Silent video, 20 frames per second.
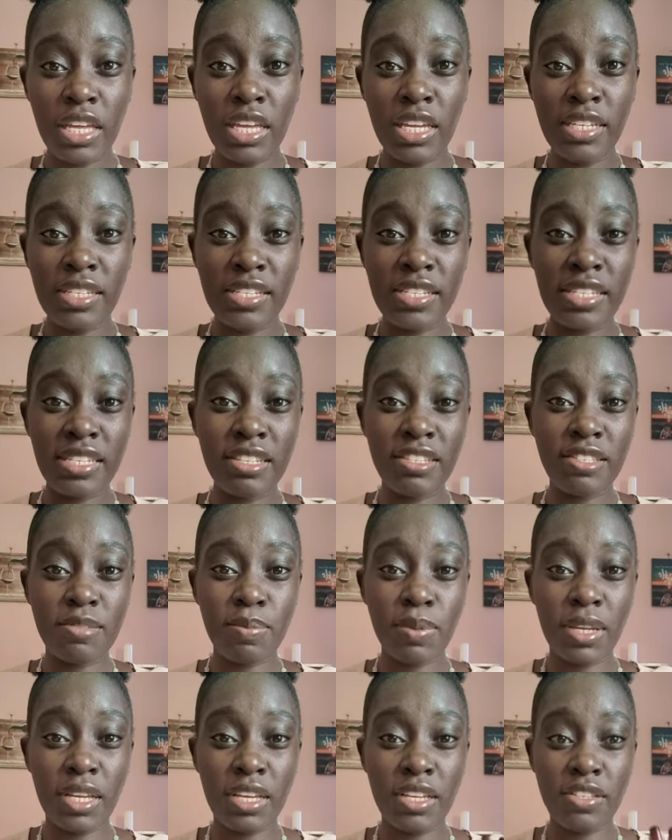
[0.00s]
it
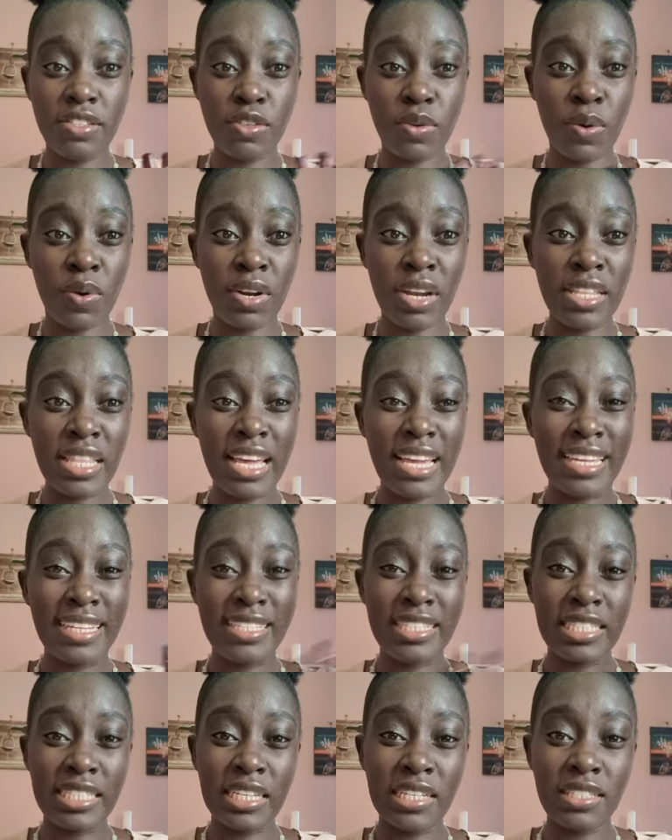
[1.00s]
displays or rather
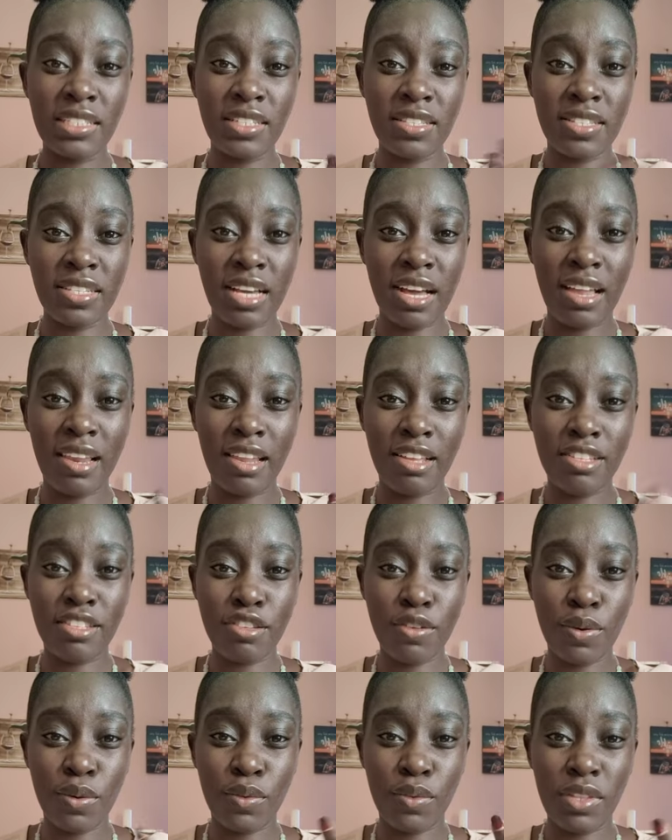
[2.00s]
it changes
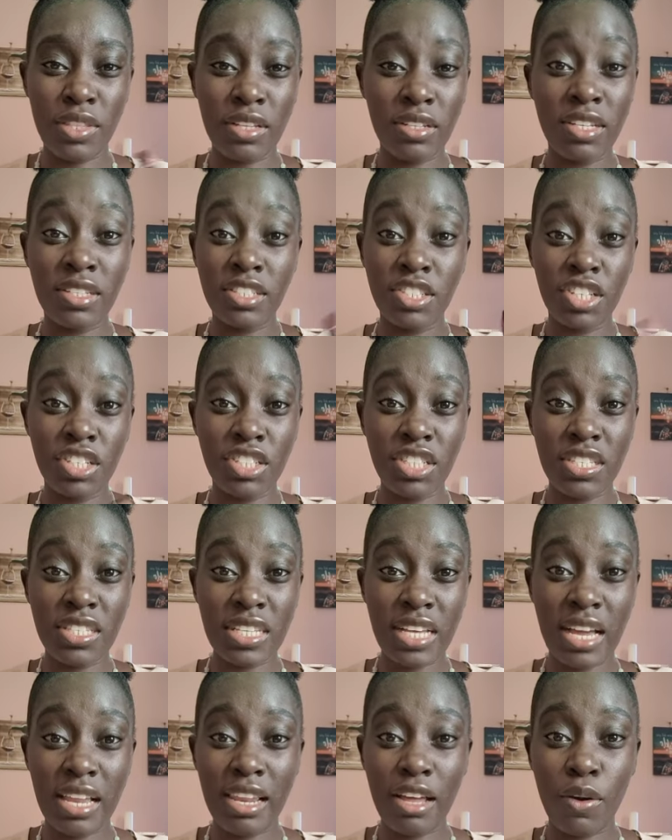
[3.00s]
colors on it
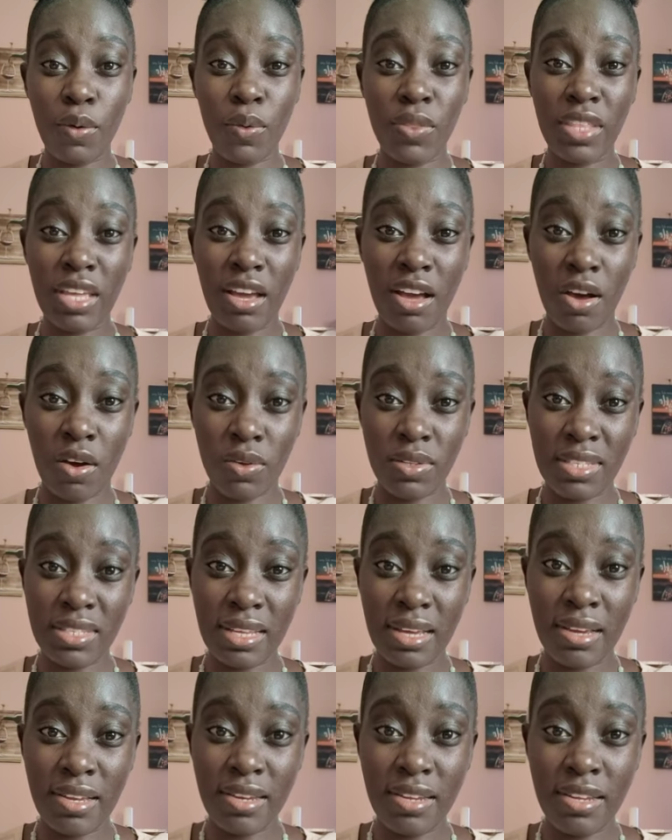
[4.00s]
changes color on the
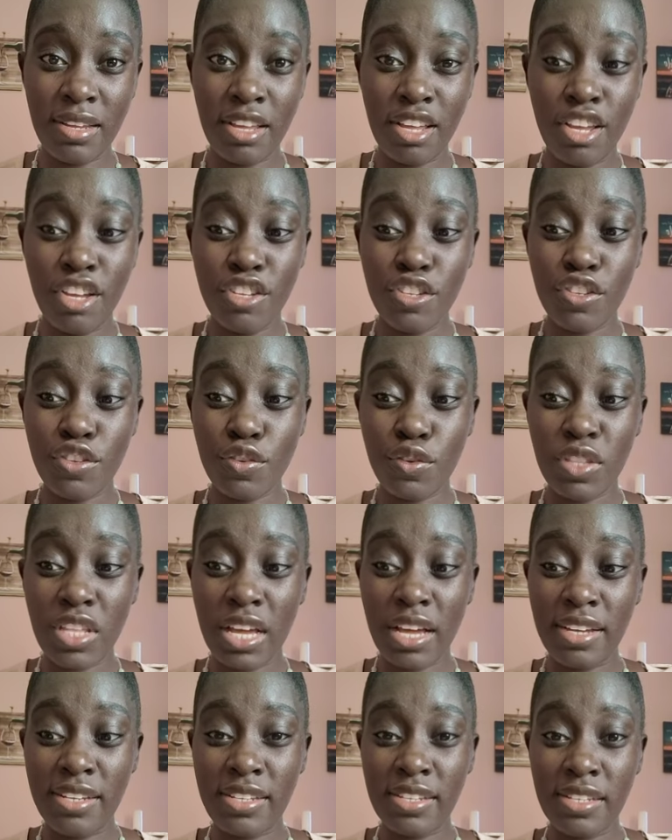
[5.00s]
outside so
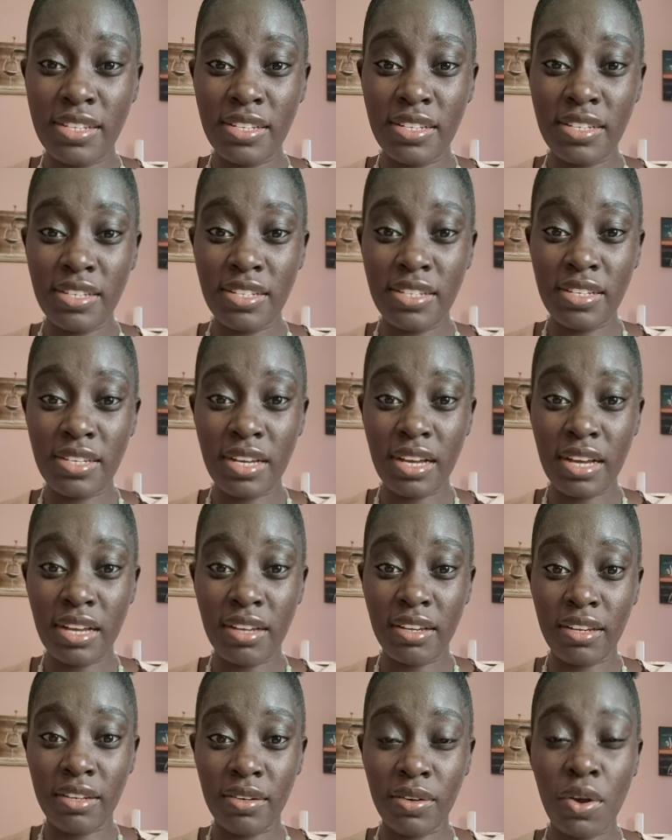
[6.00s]
that it
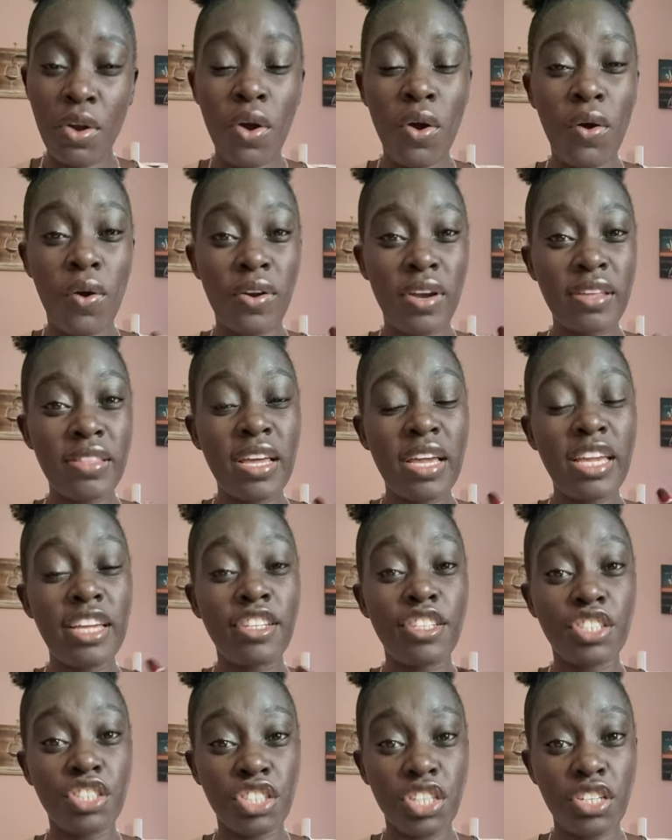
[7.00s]
can or rather
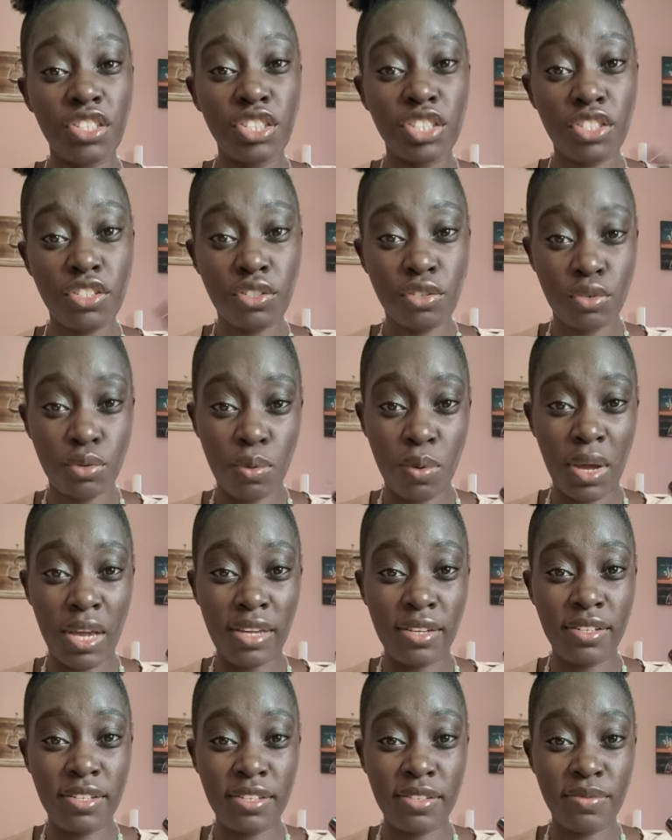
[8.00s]
it changes to
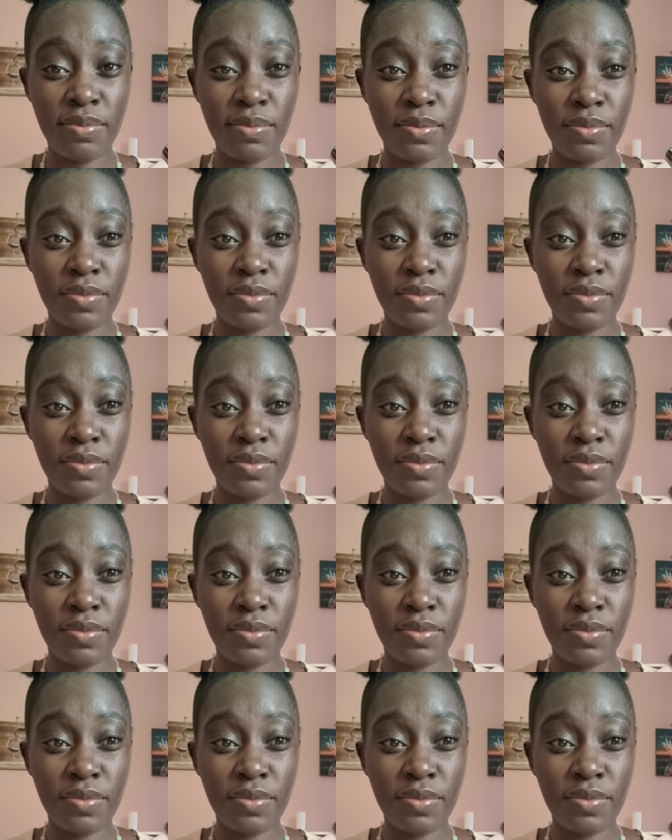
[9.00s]
white